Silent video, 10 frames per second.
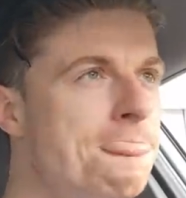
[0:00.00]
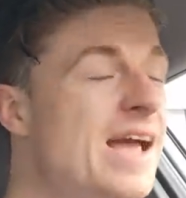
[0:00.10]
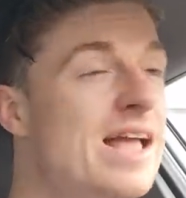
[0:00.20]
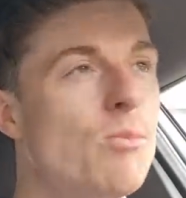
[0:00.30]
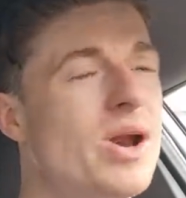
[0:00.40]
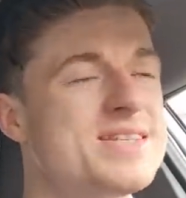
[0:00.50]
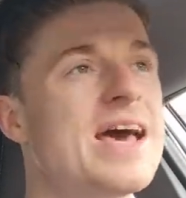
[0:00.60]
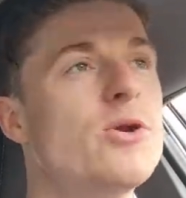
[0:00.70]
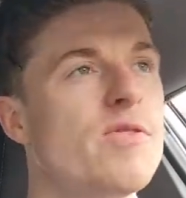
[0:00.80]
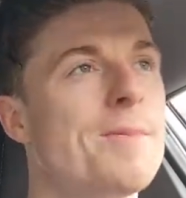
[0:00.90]
Yeah, and when I
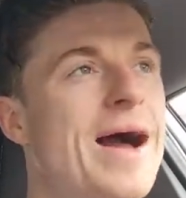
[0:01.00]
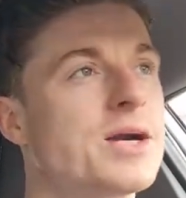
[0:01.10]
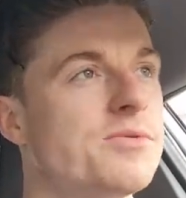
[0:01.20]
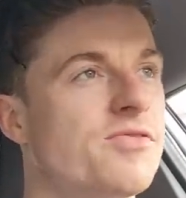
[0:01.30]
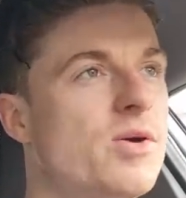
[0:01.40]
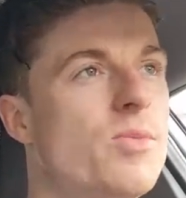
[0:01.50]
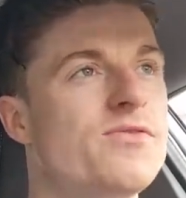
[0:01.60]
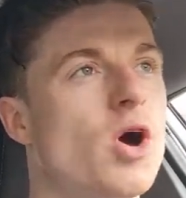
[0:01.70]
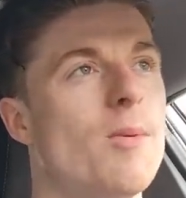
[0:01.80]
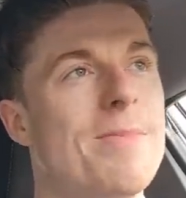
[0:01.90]
say another backup for him,
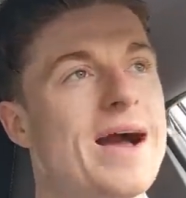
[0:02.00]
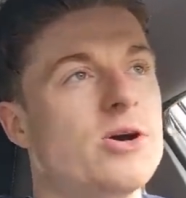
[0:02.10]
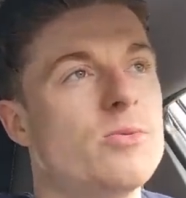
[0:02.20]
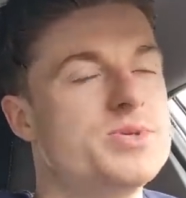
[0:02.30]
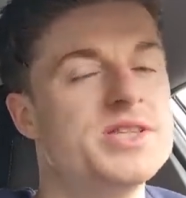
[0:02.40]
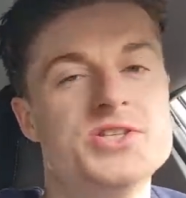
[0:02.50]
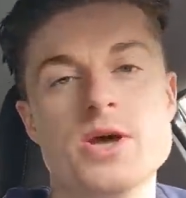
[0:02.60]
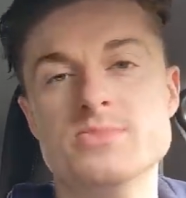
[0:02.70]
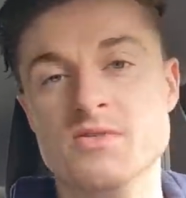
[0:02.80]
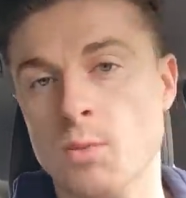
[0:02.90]
we've got backups in
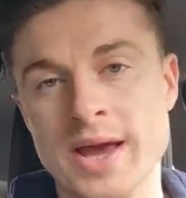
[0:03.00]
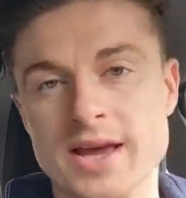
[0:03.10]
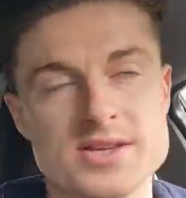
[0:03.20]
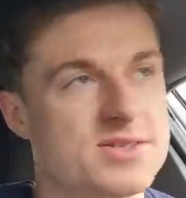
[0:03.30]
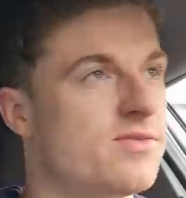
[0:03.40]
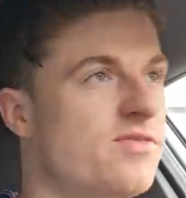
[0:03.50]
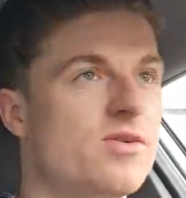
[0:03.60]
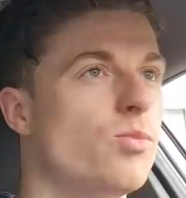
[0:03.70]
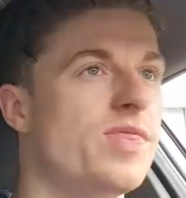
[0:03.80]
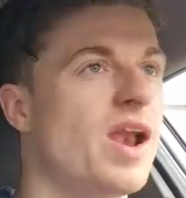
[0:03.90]
terms of wingers
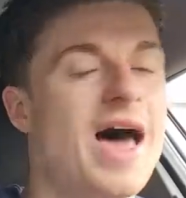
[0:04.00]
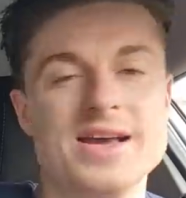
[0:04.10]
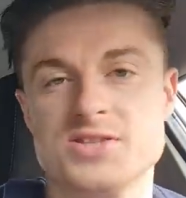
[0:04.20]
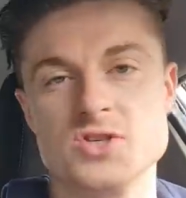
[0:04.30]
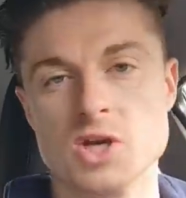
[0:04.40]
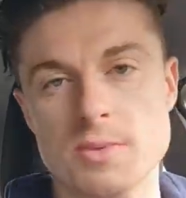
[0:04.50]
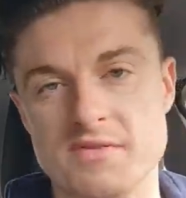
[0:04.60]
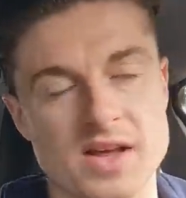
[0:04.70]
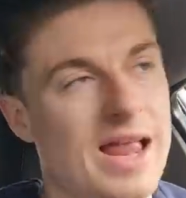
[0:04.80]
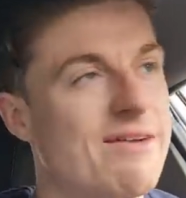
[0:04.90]
with the likes of
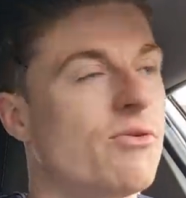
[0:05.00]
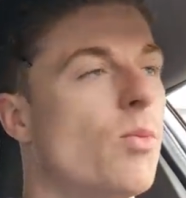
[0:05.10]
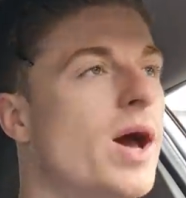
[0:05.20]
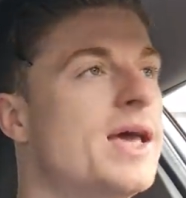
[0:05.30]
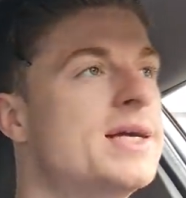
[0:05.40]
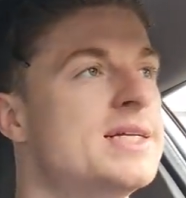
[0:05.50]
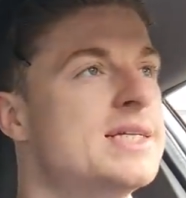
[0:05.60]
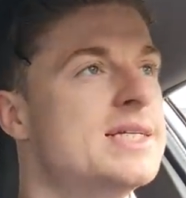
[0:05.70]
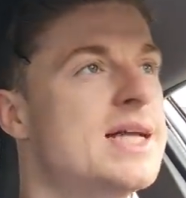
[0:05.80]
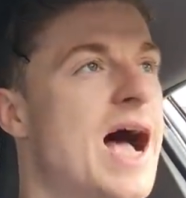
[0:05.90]
Somerville, haven't we?
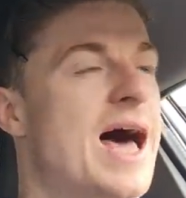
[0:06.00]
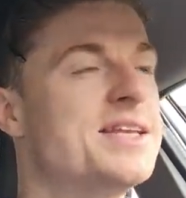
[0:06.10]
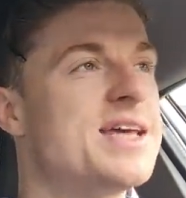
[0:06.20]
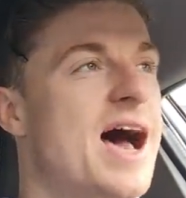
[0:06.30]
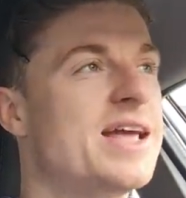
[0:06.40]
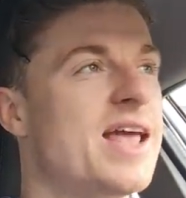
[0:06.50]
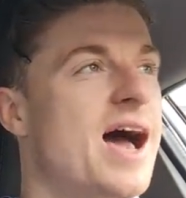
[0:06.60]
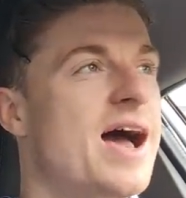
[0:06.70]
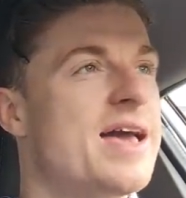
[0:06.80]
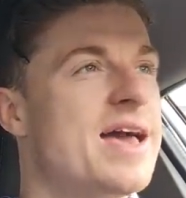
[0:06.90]
And I
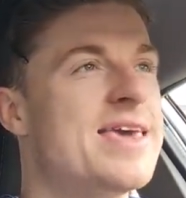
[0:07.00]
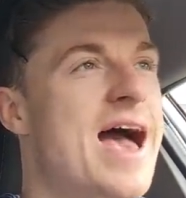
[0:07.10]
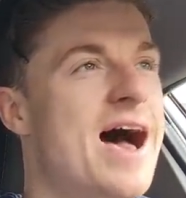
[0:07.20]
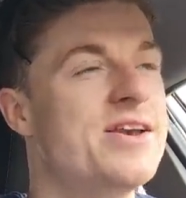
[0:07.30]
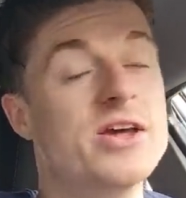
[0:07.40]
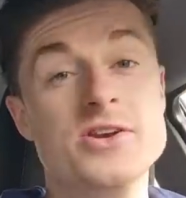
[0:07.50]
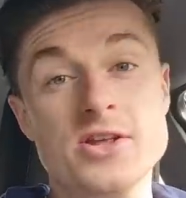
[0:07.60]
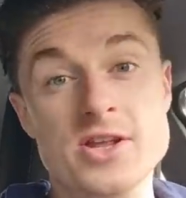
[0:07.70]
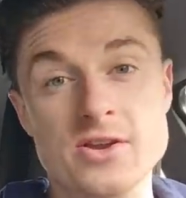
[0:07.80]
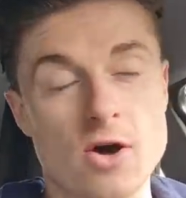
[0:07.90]

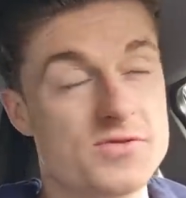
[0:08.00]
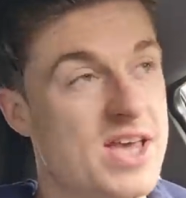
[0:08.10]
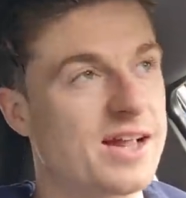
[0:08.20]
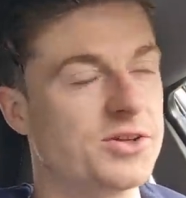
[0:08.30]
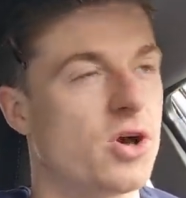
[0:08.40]
obviously Helder